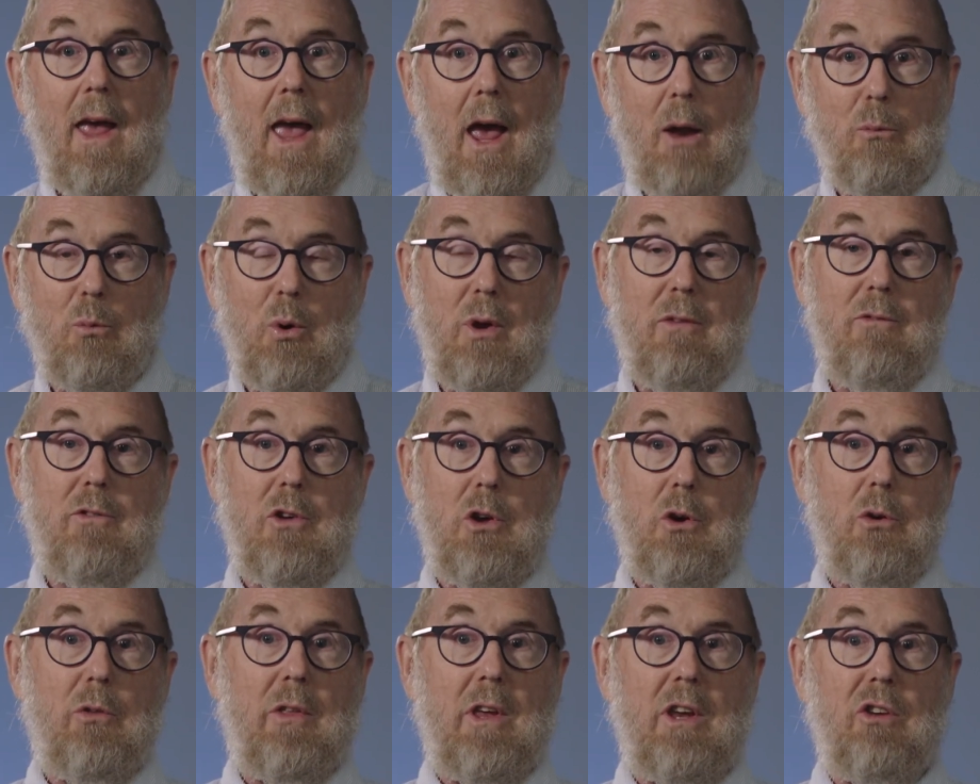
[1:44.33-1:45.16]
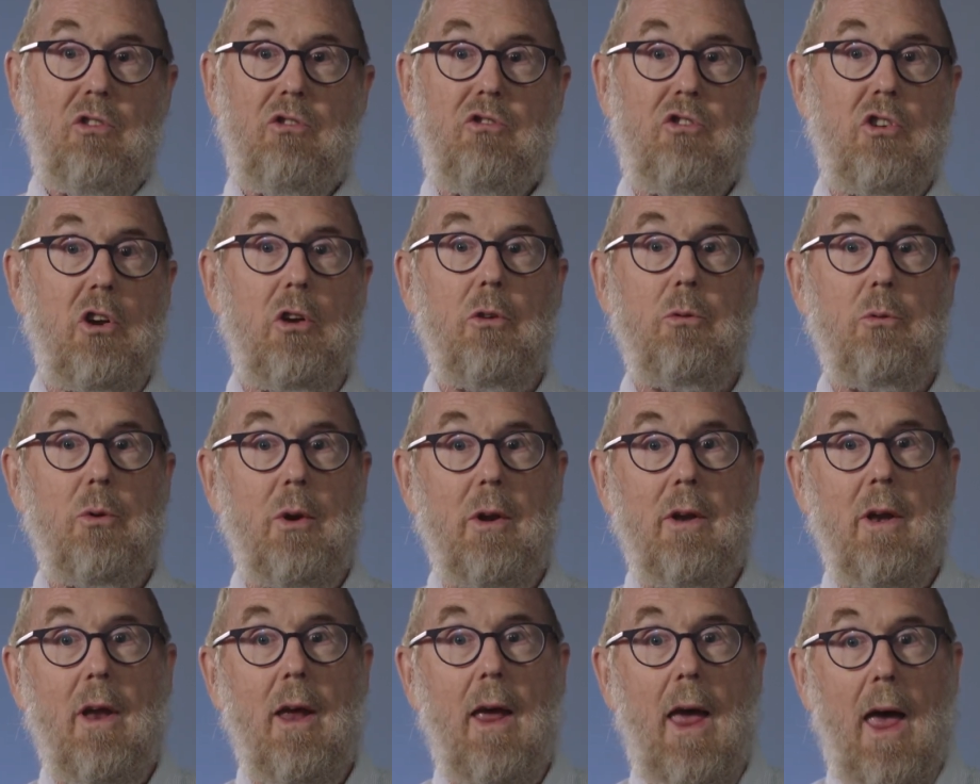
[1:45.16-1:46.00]
and we view these
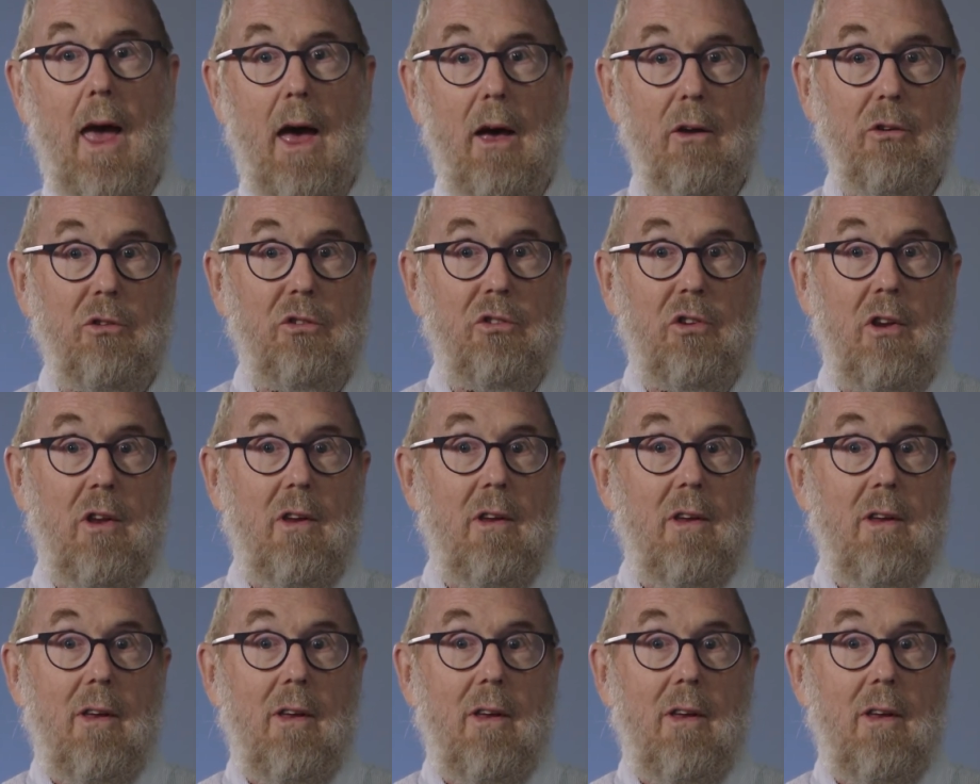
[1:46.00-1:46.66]
children as